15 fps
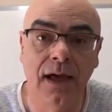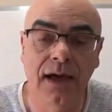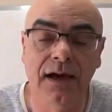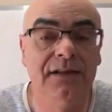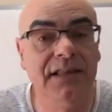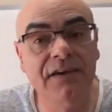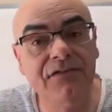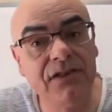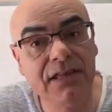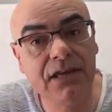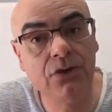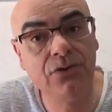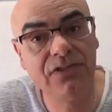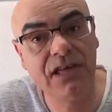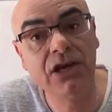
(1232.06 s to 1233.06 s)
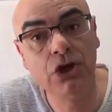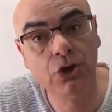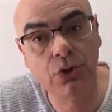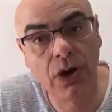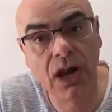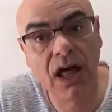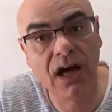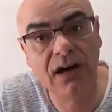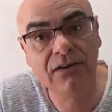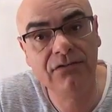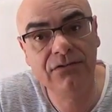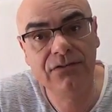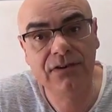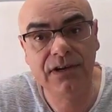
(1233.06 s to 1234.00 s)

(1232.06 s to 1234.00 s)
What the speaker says: And everything you think you love,